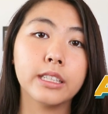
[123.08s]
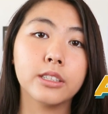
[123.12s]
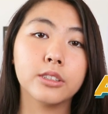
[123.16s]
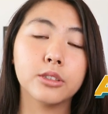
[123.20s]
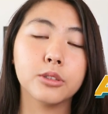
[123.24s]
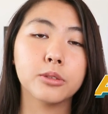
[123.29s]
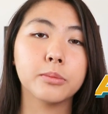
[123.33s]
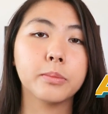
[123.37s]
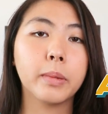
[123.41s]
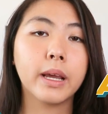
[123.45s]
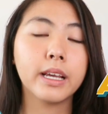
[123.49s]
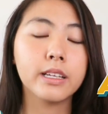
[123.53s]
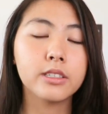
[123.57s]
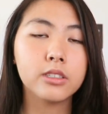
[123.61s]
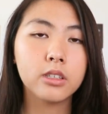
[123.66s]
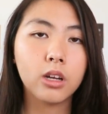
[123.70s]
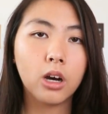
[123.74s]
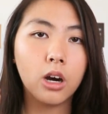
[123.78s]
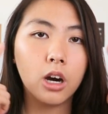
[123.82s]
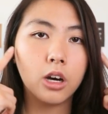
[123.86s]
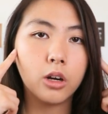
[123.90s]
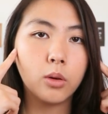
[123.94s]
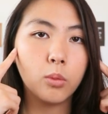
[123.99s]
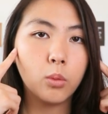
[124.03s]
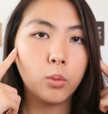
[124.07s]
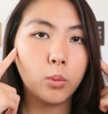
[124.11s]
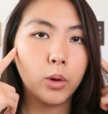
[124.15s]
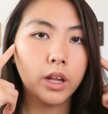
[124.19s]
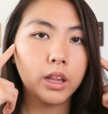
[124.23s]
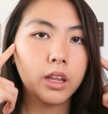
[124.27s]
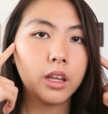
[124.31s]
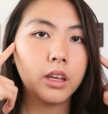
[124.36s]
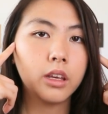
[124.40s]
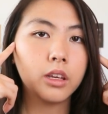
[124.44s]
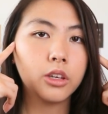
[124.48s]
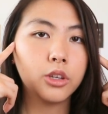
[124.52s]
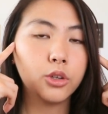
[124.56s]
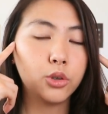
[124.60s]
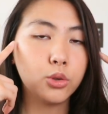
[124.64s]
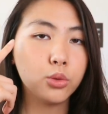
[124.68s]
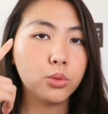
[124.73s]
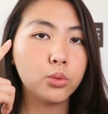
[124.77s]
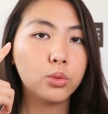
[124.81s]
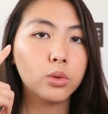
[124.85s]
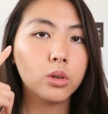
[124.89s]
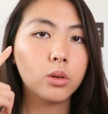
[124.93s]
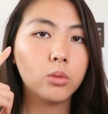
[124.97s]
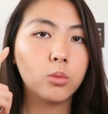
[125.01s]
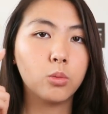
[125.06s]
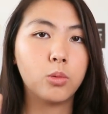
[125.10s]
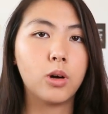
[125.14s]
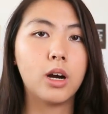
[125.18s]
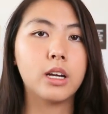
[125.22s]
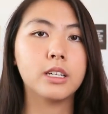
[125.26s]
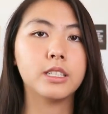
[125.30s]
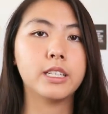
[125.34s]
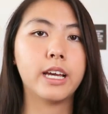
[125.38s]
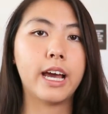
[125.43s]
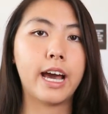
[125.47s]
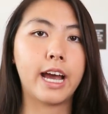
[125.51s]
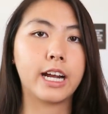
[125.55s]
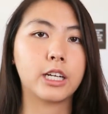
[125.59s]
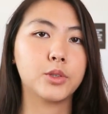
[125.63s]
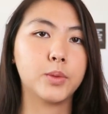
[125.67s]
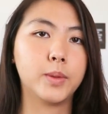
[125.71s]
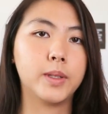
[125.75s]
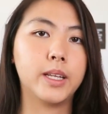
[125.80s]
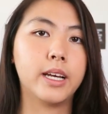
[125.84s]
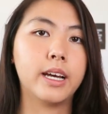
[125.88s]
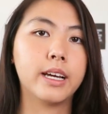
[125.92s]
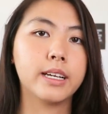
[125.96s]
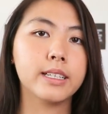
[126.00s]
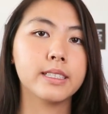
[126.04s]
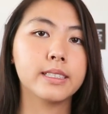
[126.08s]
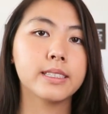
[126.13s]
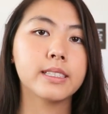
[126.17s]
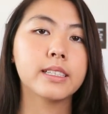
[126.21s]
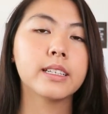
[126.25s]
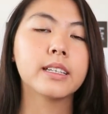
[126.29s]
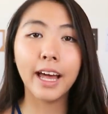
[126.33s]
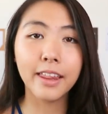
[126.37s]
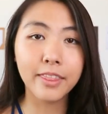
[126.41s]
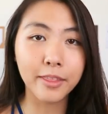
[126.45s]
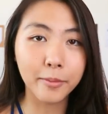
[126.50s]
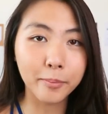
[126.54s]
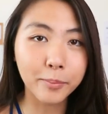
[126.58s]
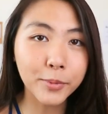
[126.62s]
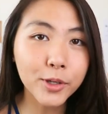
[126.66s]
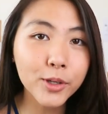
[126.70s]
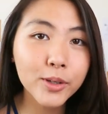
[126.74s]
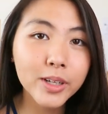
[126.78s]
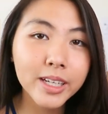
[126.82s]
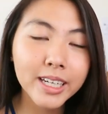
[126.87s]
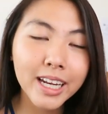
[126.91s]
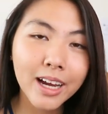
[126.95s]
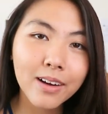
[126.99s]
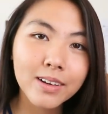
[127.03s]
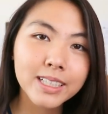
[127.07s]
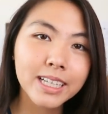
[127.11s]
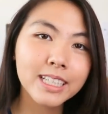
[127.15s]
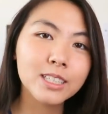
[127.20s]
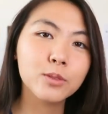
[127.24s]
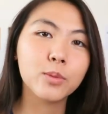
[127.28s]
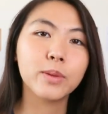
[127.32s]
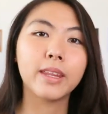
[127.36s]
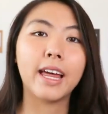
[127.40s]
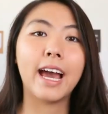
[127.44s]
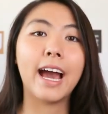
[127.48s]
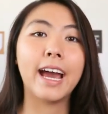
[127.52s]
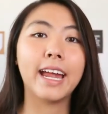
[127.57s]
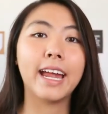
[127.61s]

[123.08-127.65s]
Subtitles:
need to based on what you want to actualize. And the beauty nowadays with